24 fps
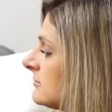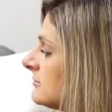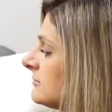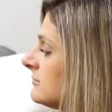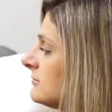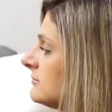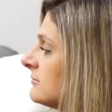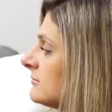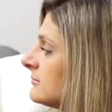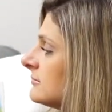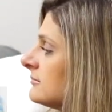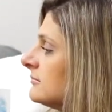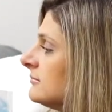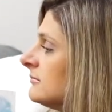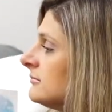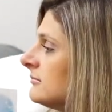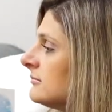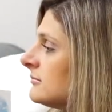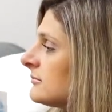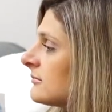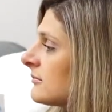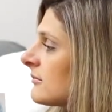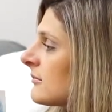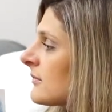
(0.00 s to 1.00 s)
Mm-hmm.
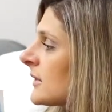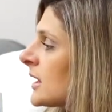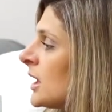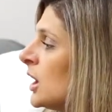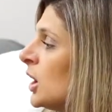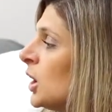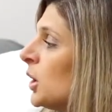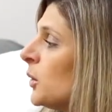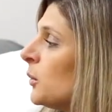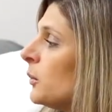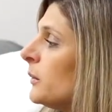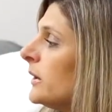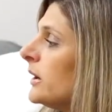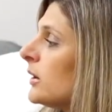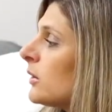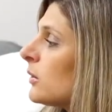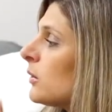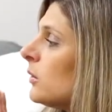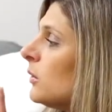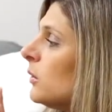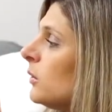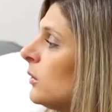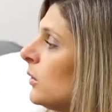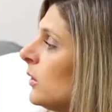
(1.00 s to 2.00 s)
We are
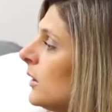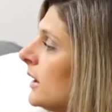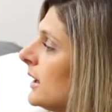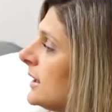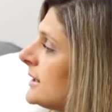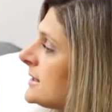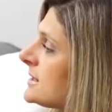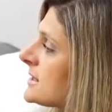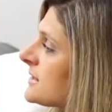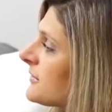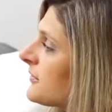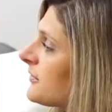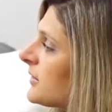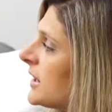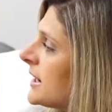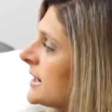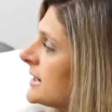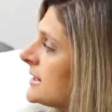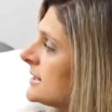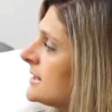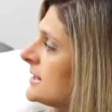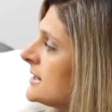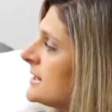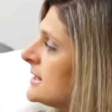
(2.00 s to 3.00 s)
all
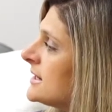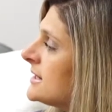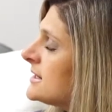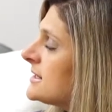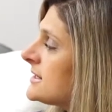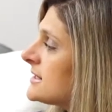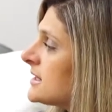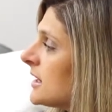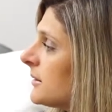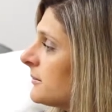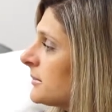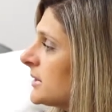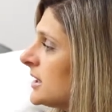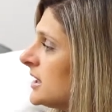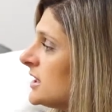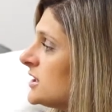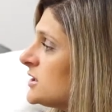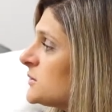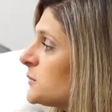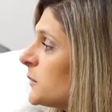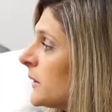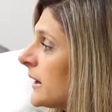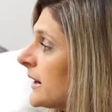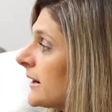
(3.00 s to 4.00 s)
different. Some
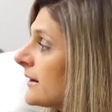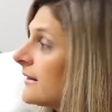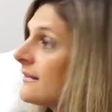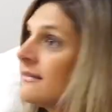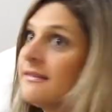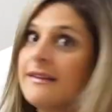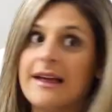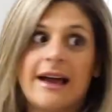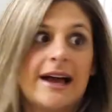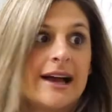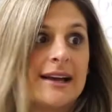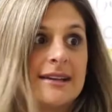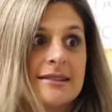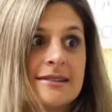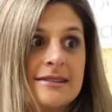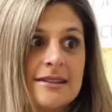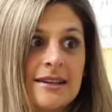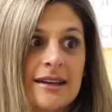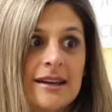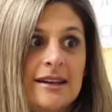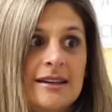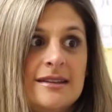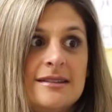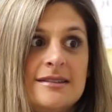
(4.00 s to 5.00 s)
kids wear
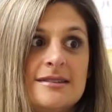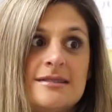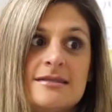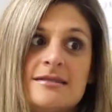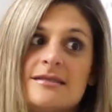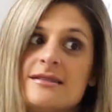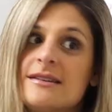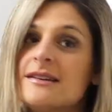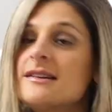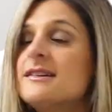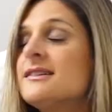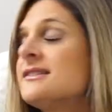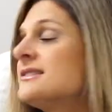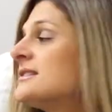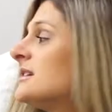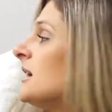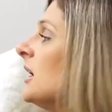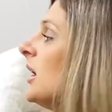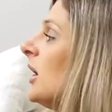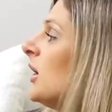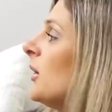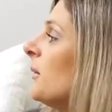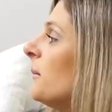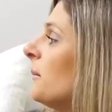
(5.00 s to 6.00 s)
glasses to
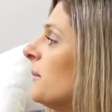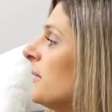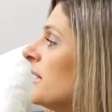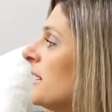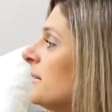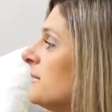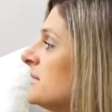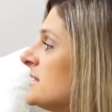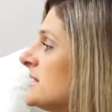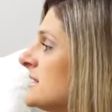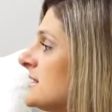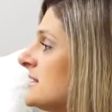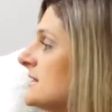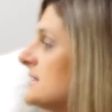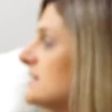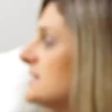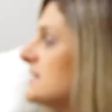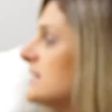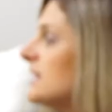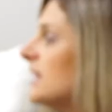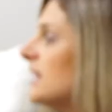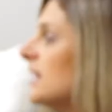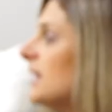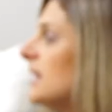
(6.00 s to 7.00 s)
help them to
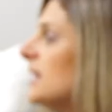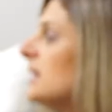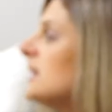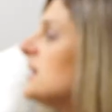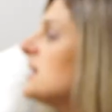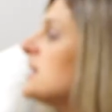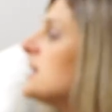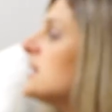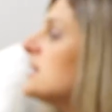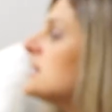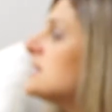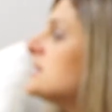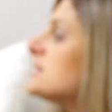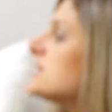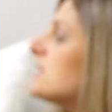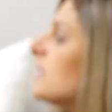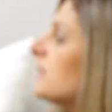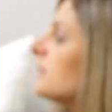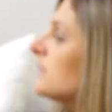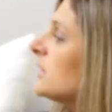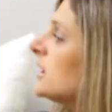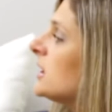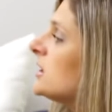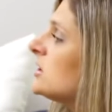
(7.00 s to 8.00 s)
see.
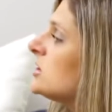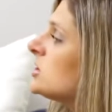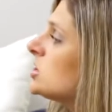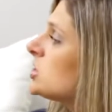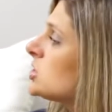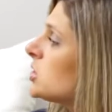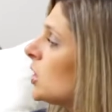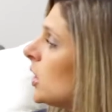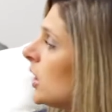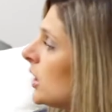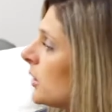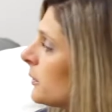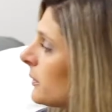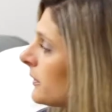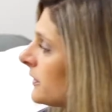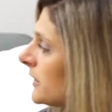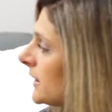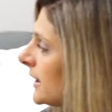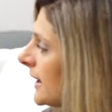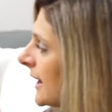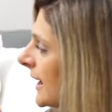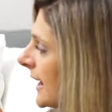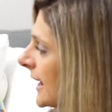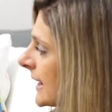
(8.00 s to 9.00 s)
Some kids talk with
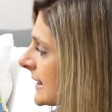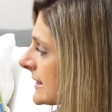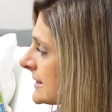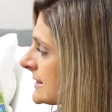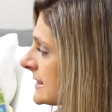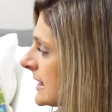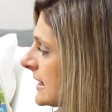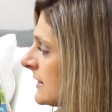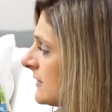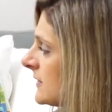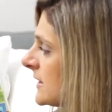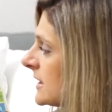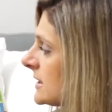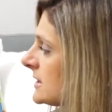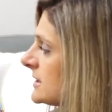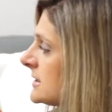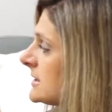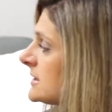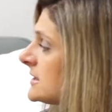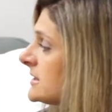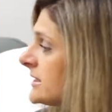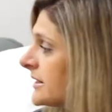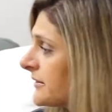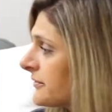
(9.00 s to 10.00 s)
an accent
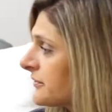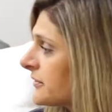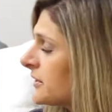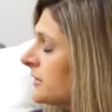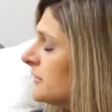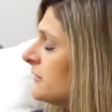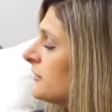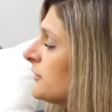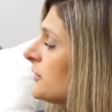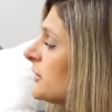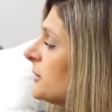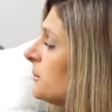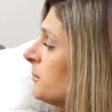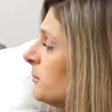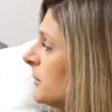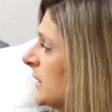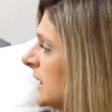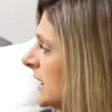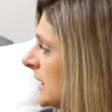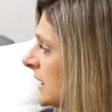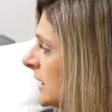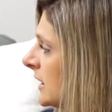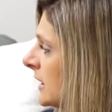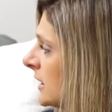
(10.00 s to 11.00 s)
that's different from
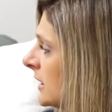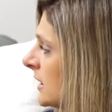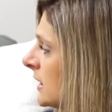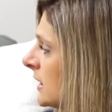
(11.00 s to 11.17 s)
me.